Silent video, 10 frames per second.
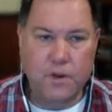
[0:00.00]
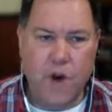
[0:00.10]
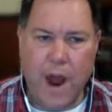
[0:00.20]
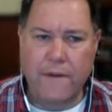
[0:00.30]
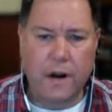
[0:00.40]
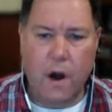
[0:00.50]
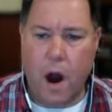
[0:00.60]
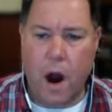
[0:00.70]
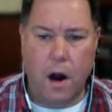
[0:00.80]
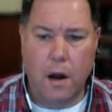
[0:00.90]
Driving a
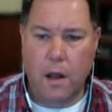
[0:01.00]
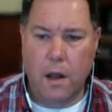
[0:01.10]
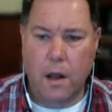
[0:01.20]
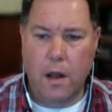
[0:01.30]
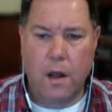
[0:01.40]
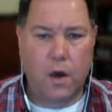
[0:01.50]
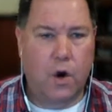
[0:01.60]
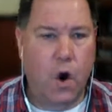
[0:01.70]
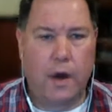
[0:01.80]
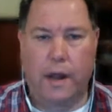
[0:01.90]
car,
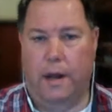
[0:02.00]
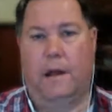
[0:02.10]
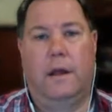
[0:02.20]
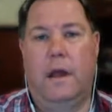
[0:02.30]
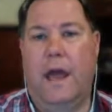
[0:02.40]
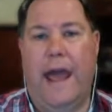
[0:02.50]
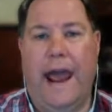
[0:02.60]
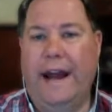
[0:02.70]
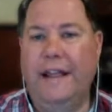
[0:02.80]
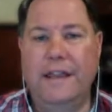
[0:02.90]
cooking,
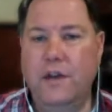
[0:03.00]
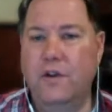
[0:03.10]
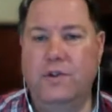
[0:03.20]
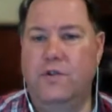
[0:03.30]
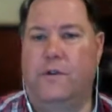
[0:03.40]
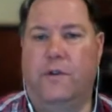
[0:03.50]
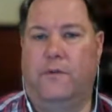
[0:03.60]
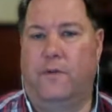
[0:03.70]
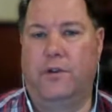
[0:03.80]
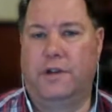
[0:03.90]
anything you do for the
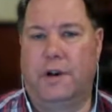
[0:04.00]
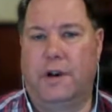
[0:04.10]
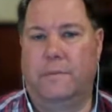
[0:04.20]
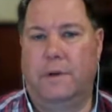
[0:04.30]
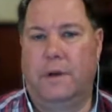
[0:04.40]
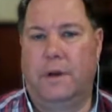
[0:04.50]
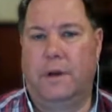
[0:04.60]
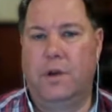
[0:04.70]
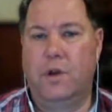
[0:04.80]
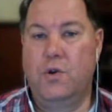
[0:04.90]
first time.
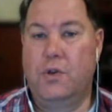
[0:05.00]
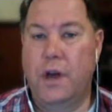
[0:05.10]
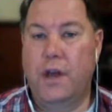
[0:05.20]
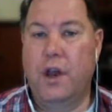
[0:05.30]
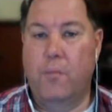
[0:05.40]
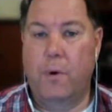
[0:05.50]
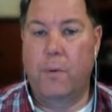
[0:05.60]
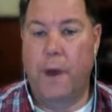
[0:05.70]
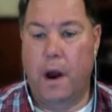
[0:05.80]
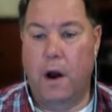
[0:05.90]
You think you're
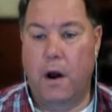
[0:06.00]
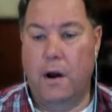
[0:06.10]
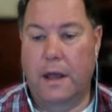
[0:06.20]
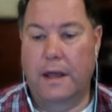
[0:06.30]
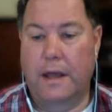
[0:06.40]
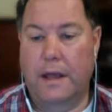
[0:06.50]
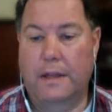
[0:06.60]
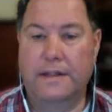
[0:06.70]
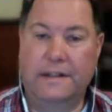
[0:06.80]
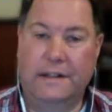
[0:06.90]
prepared
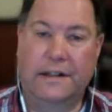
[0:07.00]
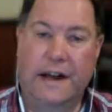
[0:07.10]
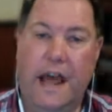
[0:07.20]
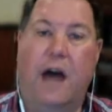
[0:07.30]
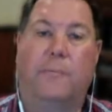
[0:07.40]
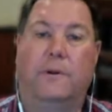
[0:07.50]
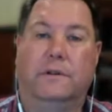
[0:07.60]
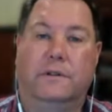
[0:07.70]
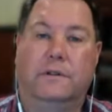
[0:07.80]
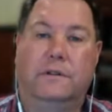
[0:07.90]
until it
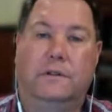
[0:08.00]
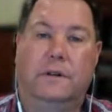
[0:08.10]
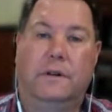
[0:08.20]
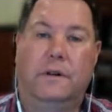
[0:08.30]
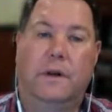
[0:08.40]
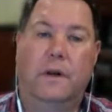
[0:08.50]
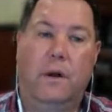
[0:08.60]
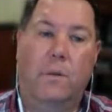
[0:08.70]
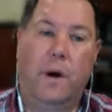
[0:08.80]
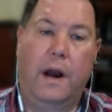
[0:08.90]
happens.
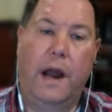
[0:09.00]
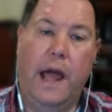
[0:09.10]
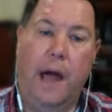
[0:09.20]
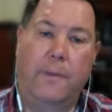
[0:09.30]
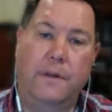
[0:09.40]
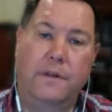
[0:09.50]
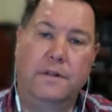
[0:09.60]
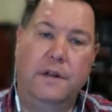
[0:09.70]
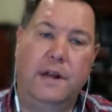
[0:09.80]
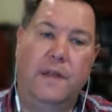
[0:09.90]
And when it
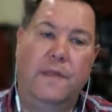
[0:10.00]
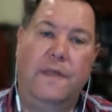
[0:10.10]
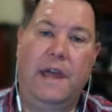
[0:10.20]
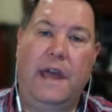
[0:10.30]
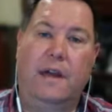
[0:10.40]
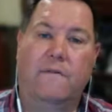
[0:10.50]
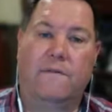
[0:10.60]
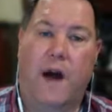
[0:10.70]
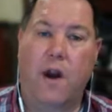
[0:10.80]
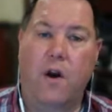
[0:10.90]
happens, the
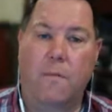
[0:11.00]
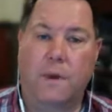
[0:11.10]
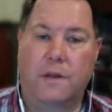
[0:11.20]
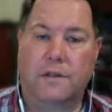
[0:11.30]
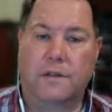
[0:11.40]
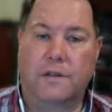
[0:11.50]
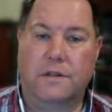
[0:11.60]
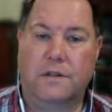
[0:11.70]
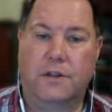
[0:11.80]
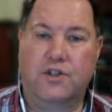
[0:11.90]
environments,
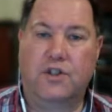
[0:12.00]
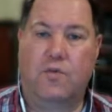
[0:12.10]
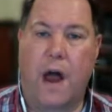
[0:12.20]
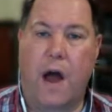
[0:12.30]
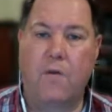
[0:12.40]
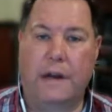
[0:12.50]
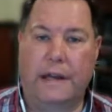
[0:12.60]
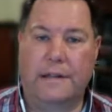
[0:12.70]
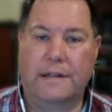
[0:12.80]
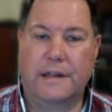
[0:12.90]
the
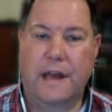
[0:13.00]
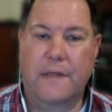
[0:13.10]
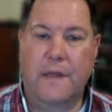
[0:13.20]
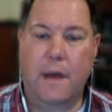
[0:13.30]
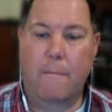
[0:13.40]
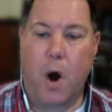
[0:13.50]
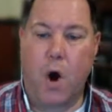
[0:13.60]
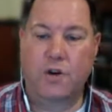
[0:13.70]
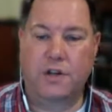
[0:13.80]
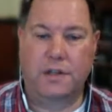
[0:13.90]
surroundings, the
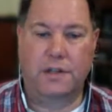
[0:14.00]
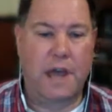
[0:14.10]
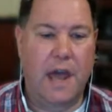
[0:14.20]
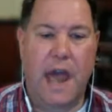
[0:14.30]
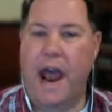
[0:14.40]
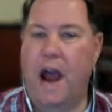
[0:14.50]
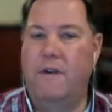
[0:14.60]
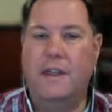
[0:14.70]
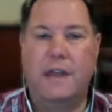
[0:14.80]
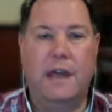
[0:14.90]
emotions,
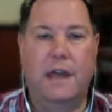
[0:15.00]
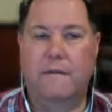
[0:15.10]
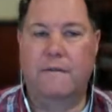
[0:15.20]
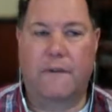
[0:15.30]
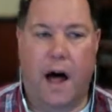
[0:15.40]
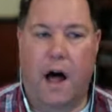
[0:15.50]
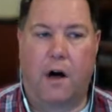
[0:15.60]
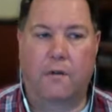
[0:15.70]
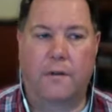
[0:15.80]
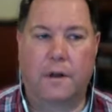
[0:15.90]
everything
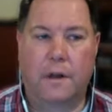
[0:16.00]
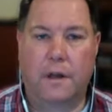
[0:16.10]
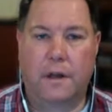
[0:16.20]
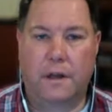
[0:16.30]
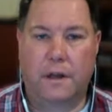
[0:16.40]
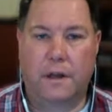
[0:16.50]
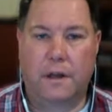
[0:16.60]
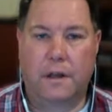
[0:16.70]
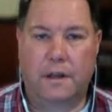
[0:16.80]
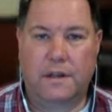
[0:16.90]
involved
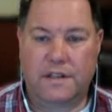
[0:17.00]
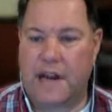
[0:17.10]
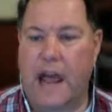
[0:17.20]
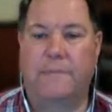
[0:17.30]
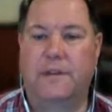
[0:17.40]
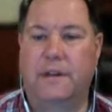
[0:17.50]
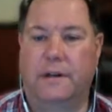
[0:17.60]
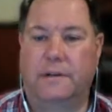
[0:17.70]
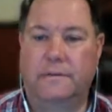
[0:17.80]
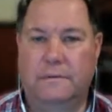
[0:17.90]
snaps in.
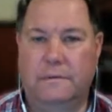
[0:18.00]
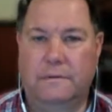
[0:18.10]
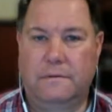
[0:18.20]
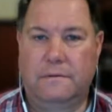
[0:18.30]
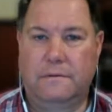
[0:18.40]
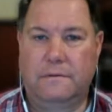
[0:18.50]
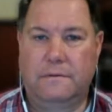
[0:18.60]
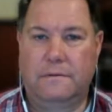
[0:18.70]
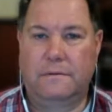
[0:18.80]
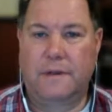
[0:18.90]

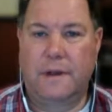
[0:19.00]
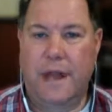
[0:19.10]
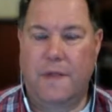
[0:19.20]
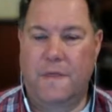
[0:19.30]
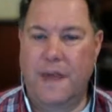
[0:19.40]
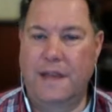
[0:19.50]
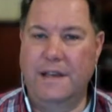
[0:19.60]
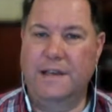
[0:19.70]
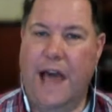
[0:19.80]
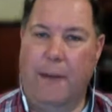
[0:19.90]
and
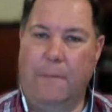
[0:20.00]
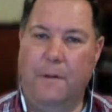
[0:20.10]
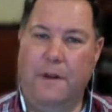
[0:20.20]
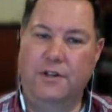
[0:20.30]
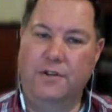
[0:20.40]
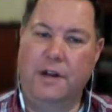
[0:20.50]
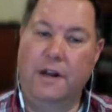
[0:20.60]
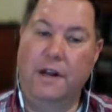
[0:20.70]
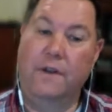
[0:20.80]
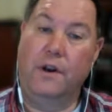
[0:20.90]
things happen that you
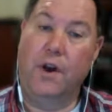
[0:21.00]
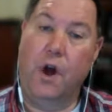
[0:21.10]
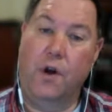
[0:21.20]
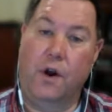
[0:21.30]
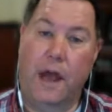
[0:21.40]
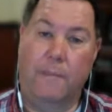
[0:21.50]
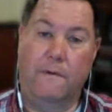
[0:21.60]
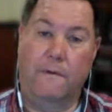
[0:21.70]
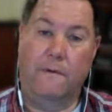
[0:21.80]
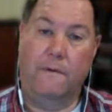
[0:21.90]
didn't even know could
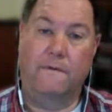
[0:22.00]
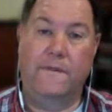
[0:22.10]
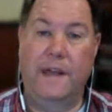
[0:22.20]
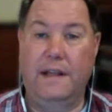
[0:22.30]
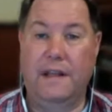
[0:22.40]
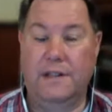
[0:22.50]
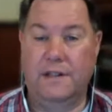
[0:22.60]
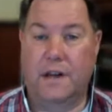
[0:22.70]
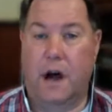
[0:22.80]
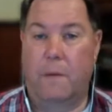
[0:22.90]
happen. Feelings
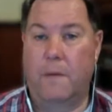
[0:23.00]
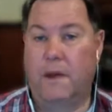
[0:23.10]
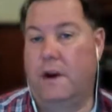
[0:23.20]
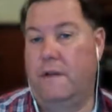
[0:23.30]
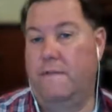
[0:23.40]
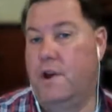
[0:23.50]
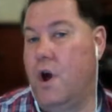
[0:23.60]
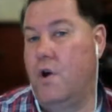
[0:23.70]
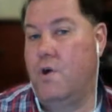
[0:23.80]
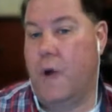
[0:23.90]
come that you didn't even
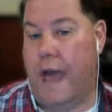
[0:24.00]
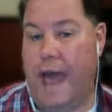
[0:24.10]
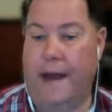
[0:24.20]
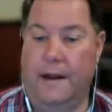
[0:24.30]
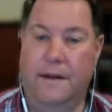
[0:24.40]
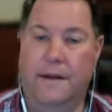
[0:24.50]
know you had,